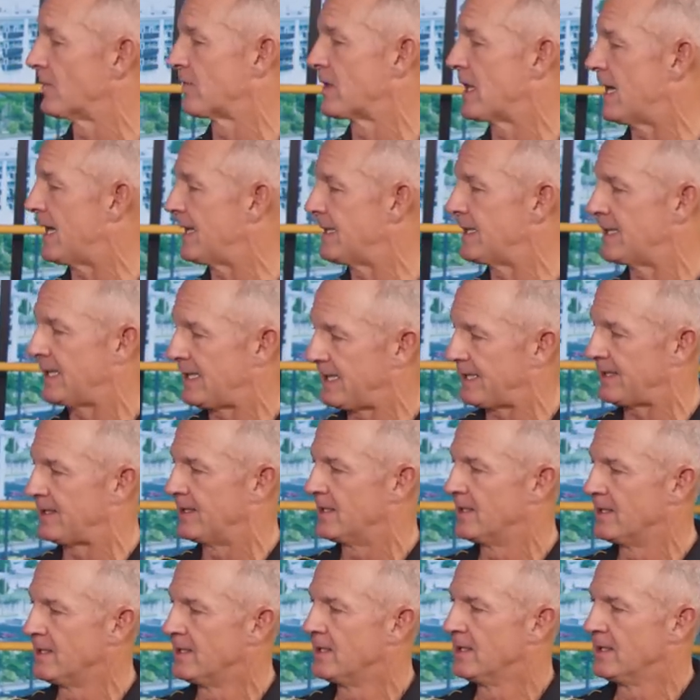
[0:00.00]
have gotten had
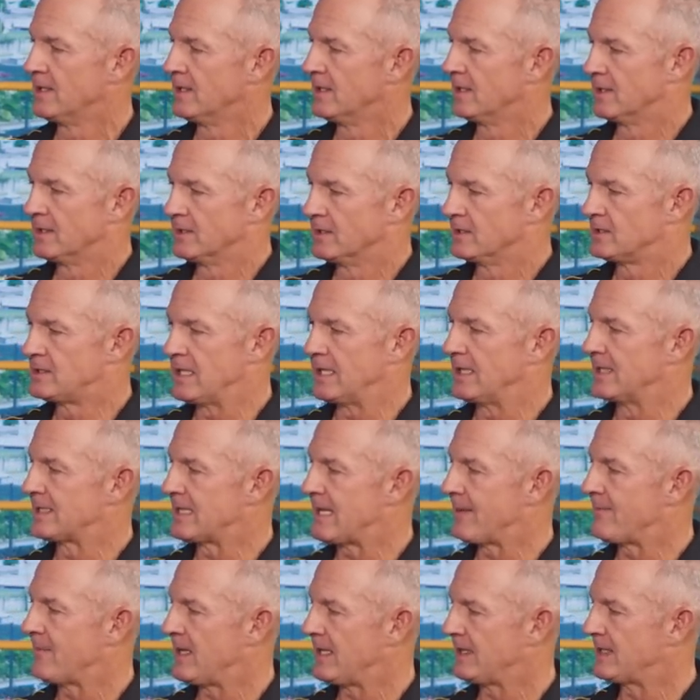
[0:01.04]
Jaylen
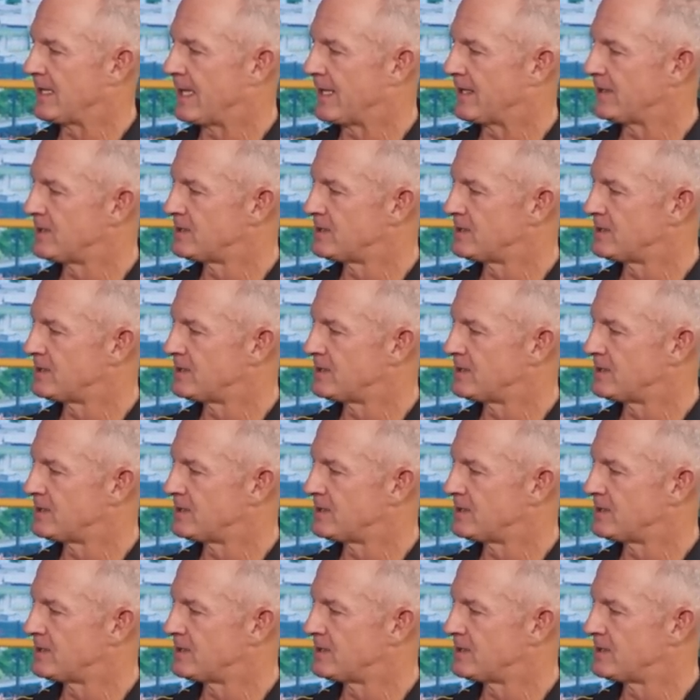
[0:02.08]
not made that